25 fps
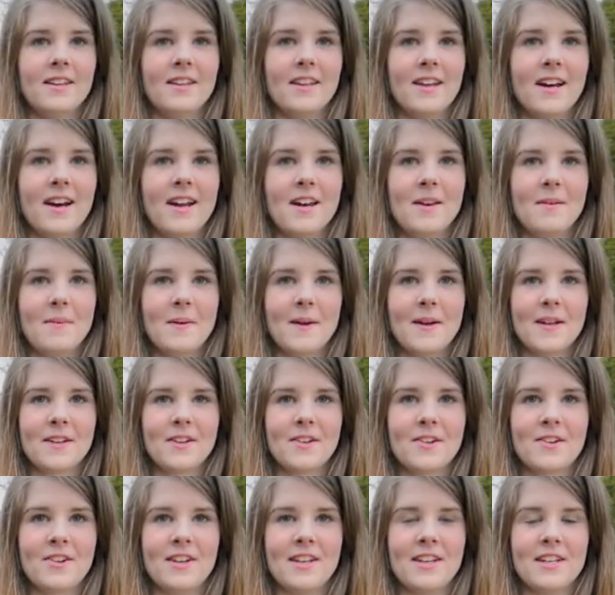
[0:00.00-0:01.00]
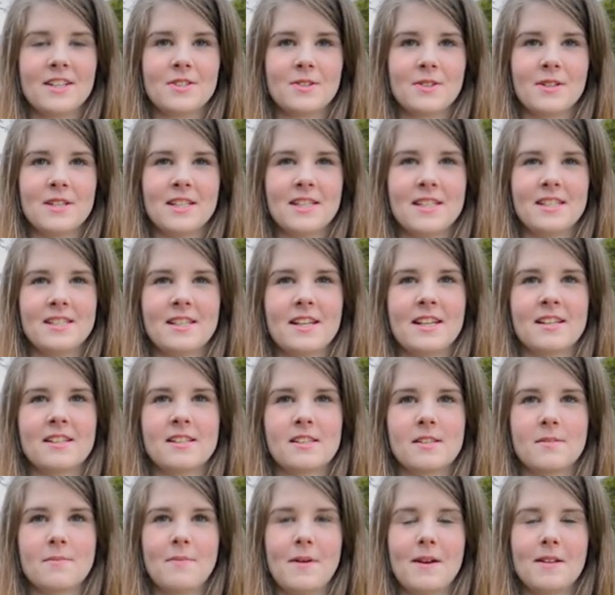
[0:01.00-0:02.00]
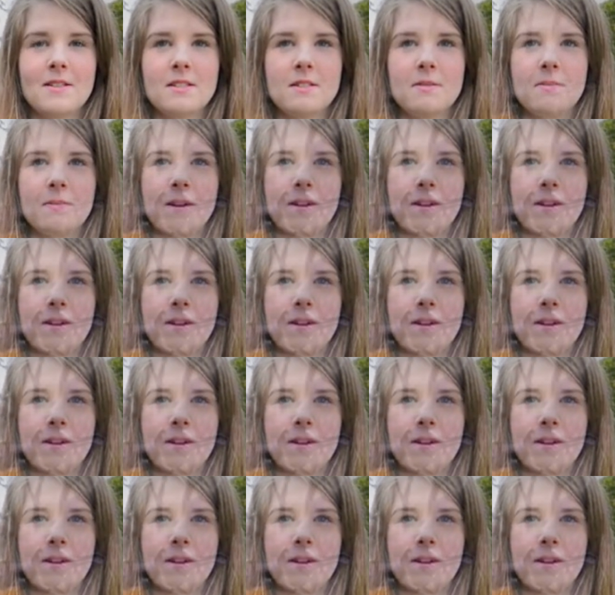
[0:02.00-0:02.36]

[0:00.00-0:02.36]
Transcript: The Islabikes Creig 26 is a mountain